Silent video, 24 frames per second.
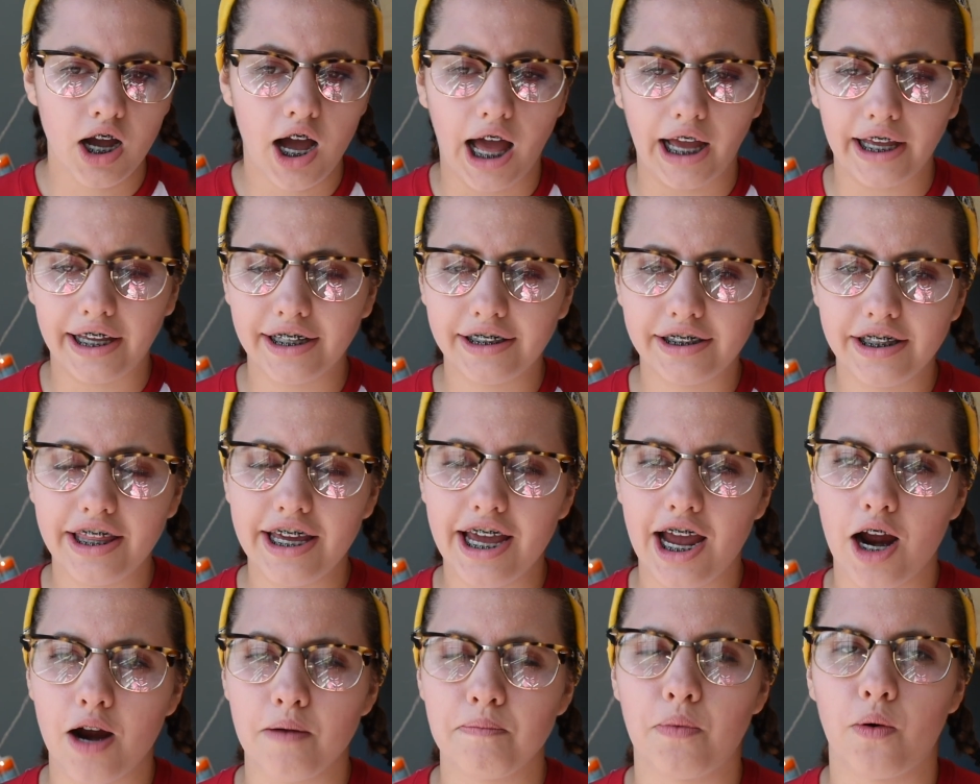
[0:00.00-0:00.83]
I get to
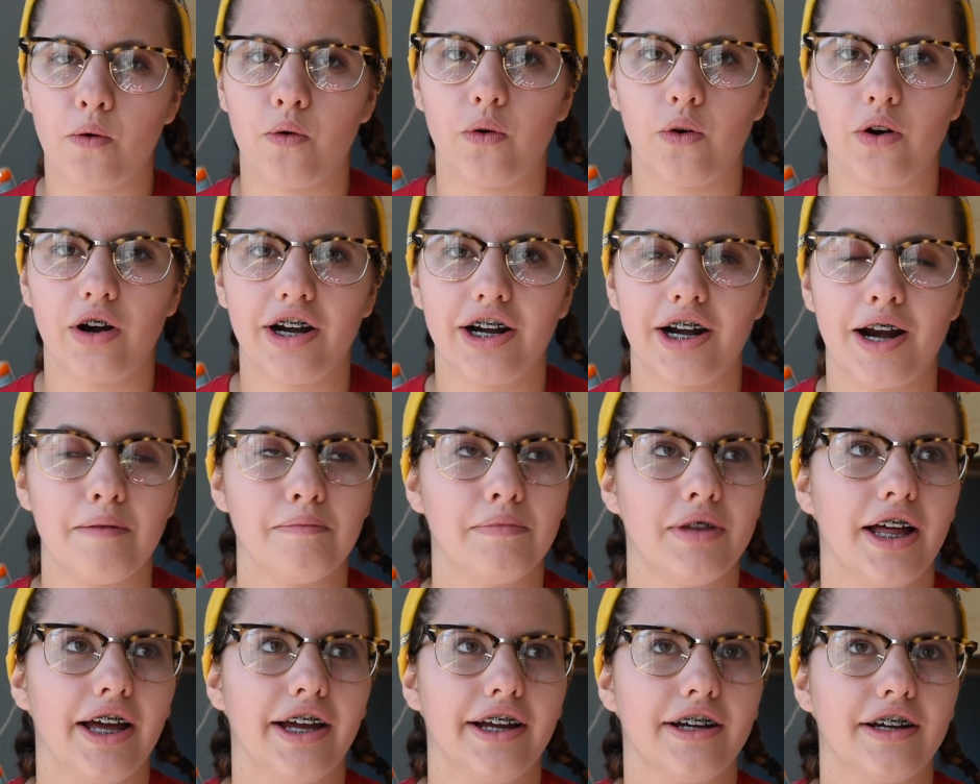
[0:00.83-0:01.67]
the airport and
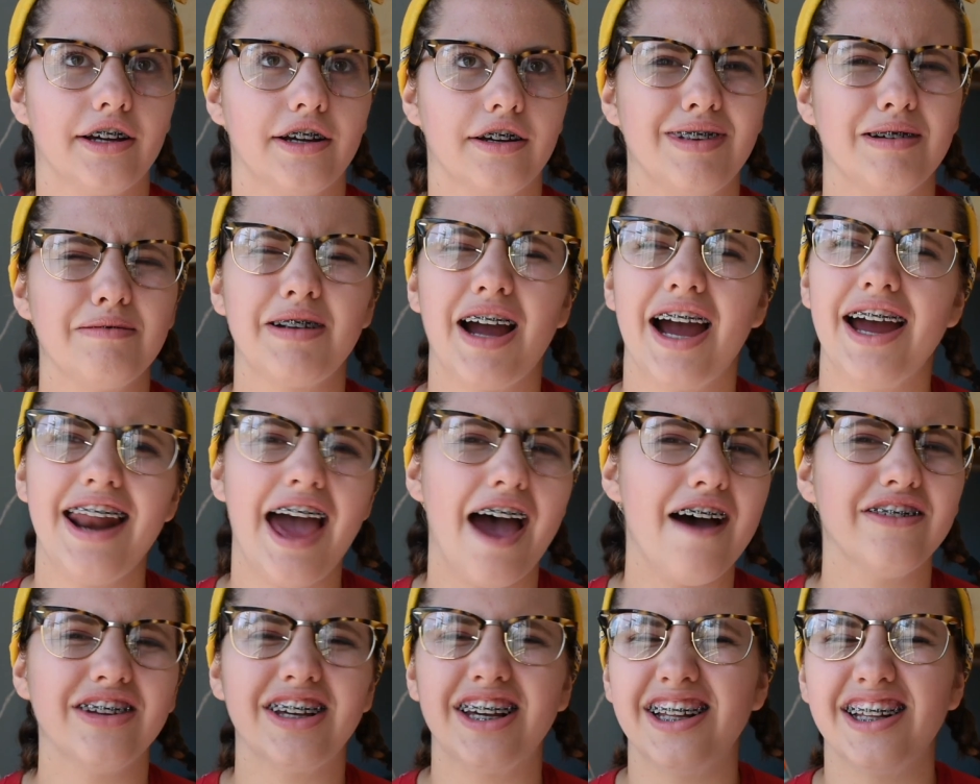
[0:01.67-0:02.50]
I'm like, I'm kind
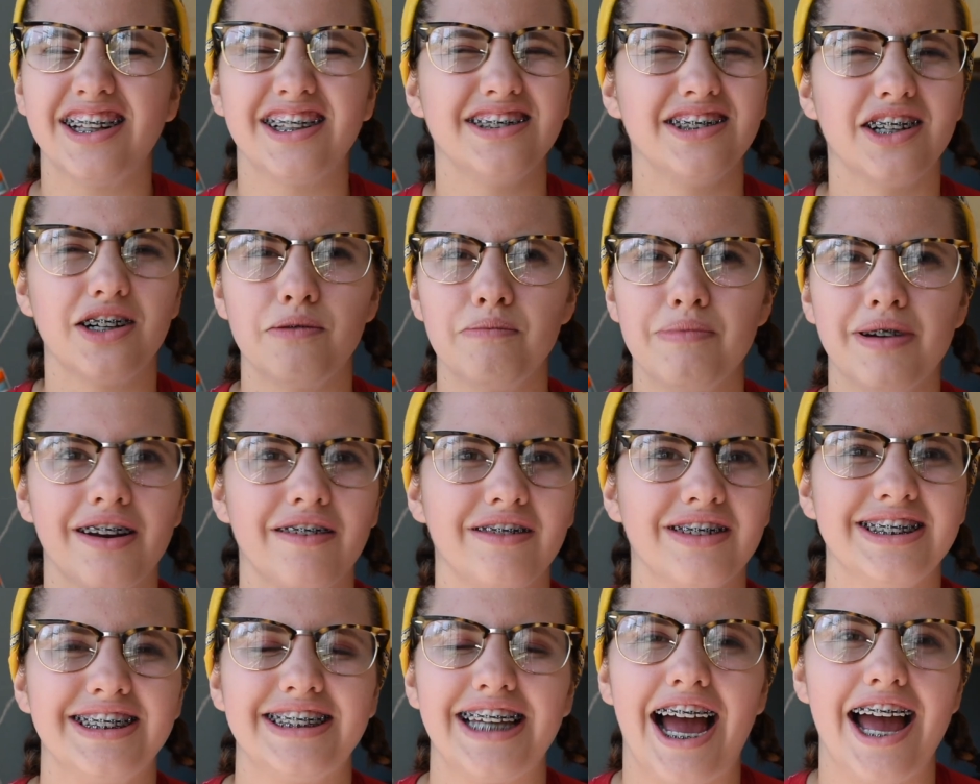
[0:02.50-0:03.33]
of having like a little bit
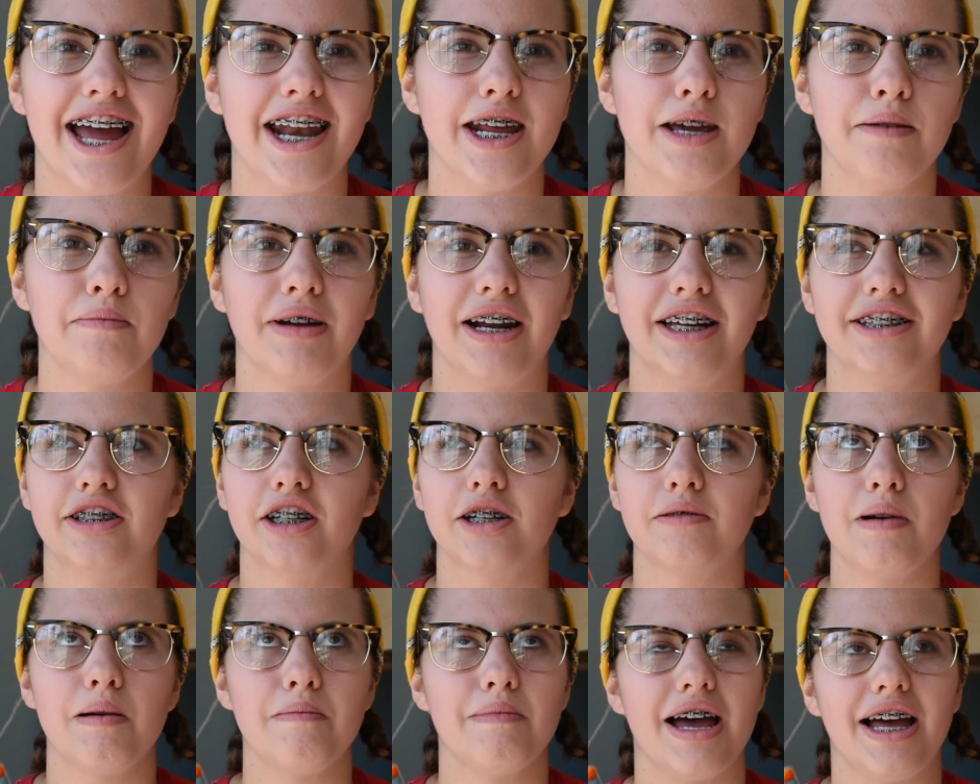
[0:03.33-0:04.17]
of anxiety, but I
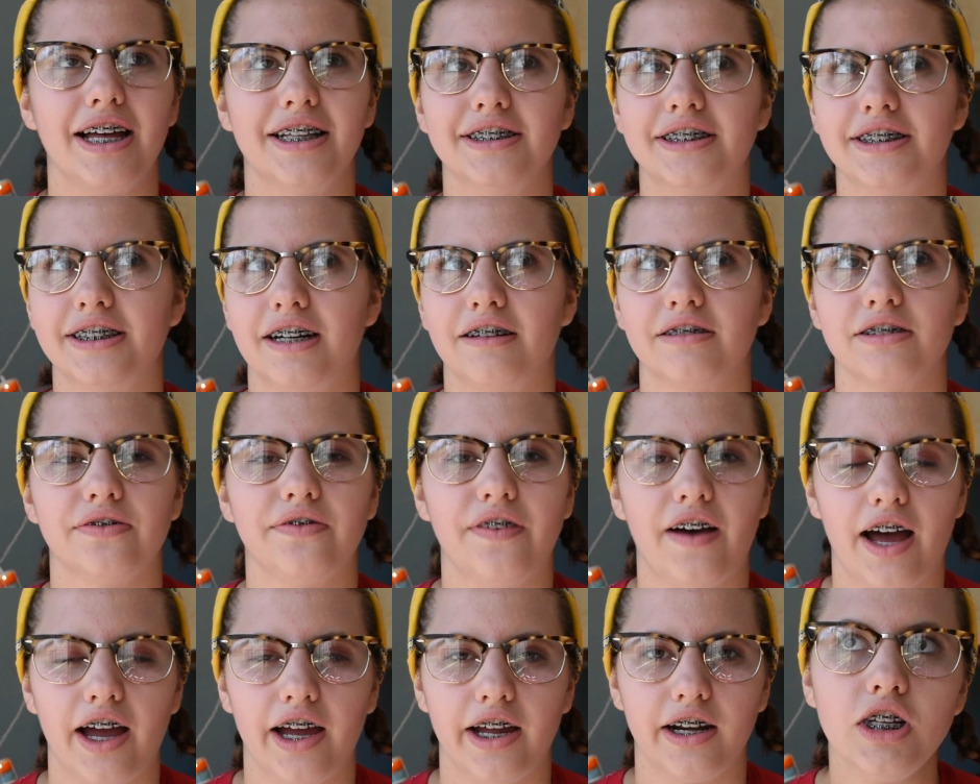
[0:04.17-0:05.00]
took my meds and I was
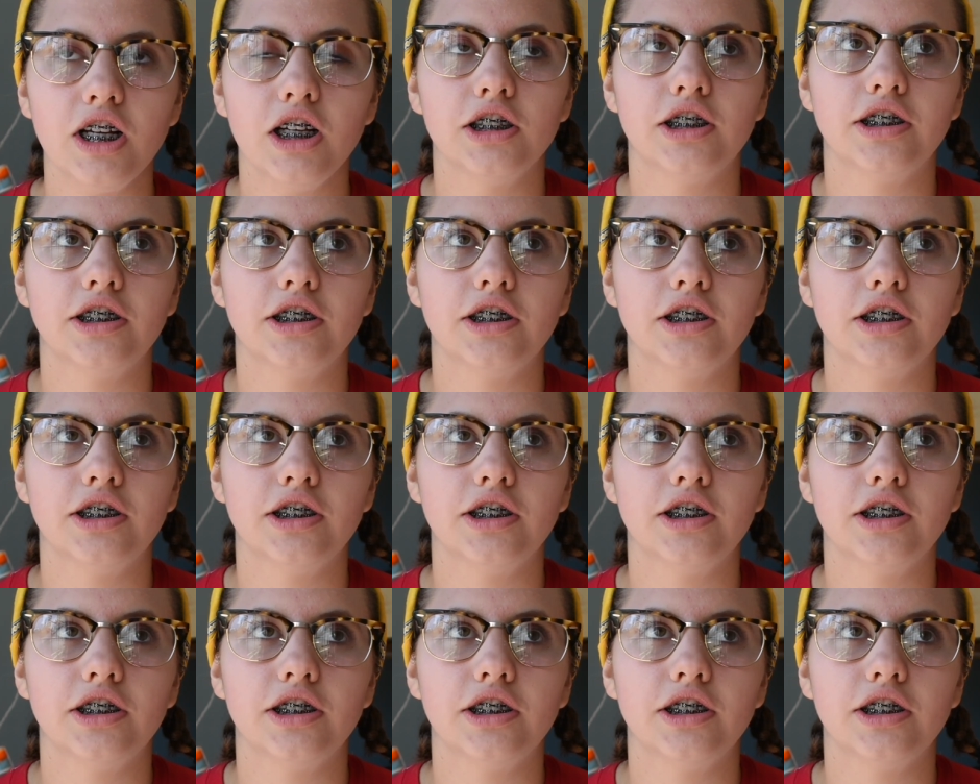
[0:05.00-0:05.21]
fine.